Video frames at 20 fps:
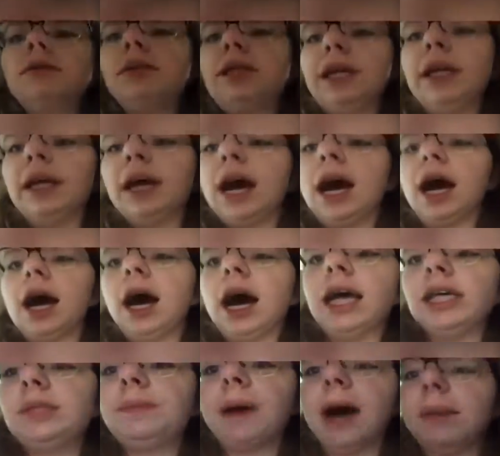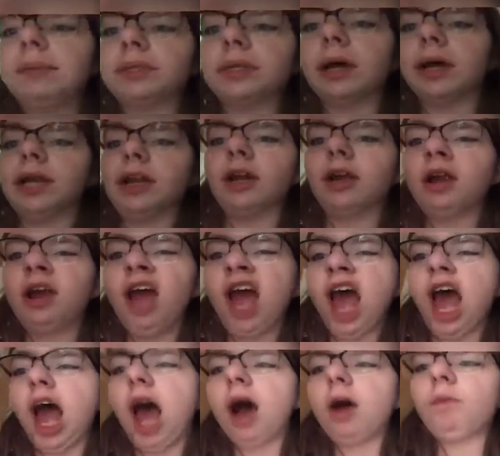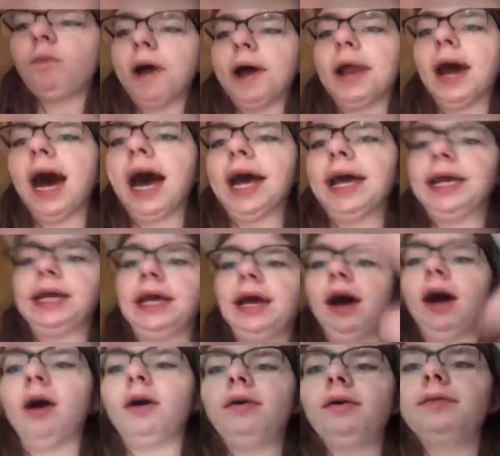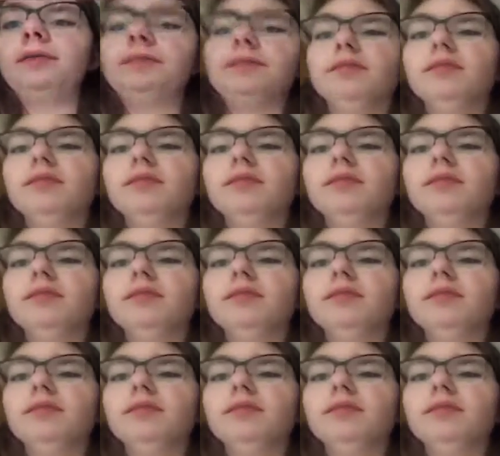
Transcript: the uh, ice pops later when I go,